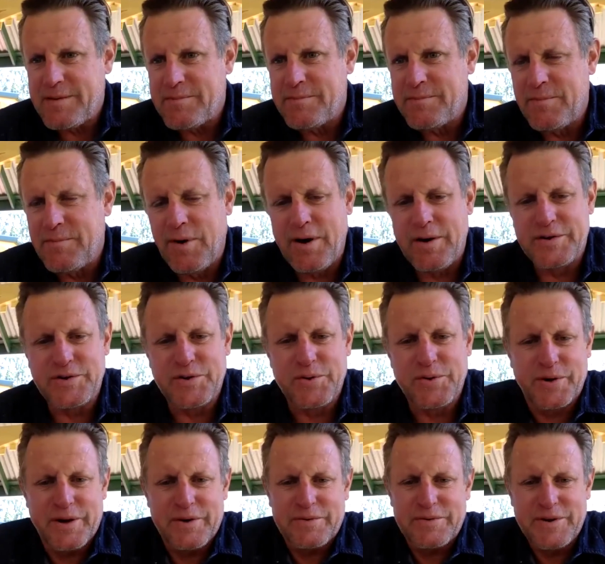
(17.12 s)
My
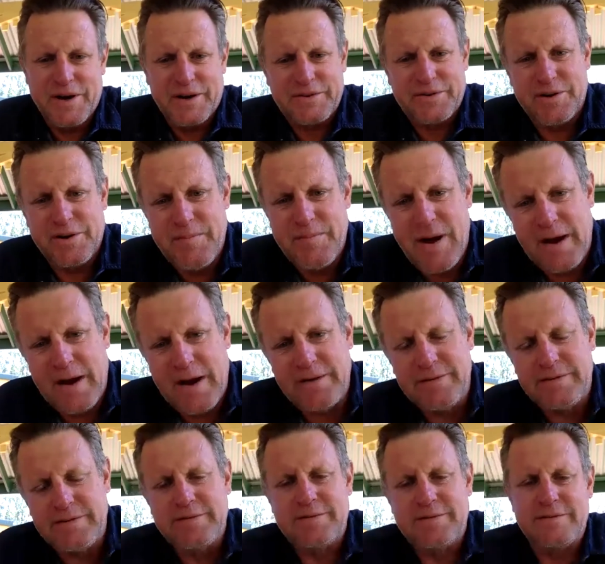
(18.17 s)
short introduction on Marc
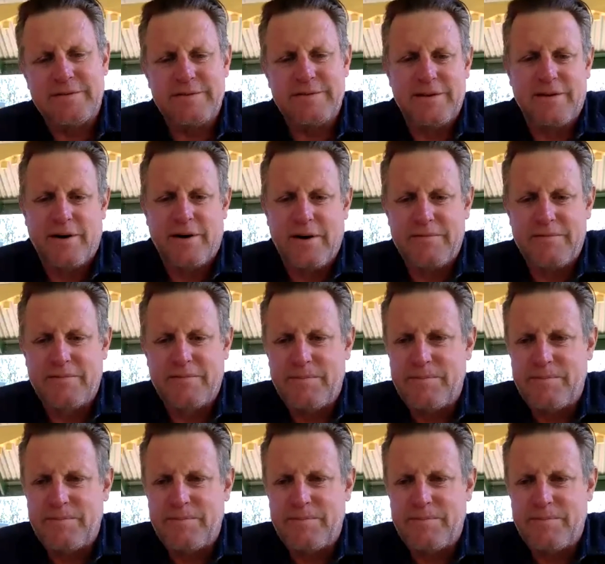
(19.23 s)
is I've